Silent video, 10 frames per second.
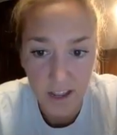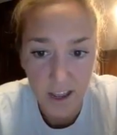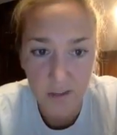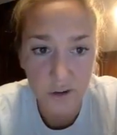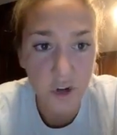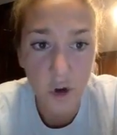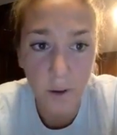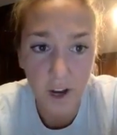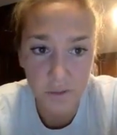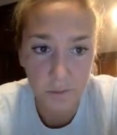And there's no
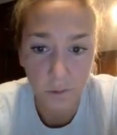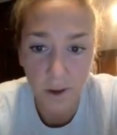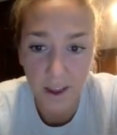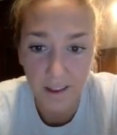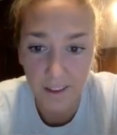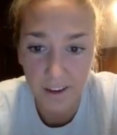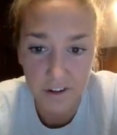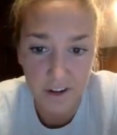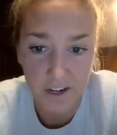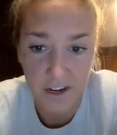possible way, like
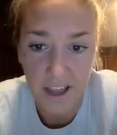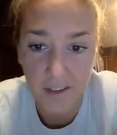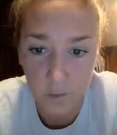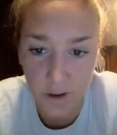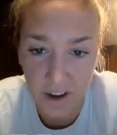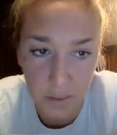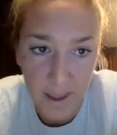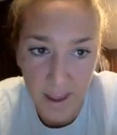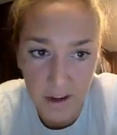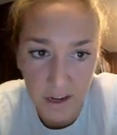you're not going to have a random
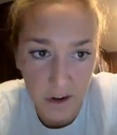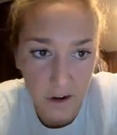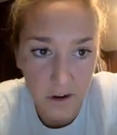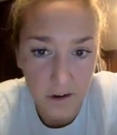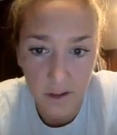N here.